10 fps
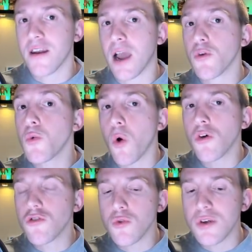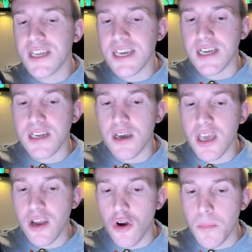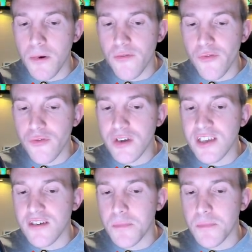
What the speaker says: Now you also need a couple of freeze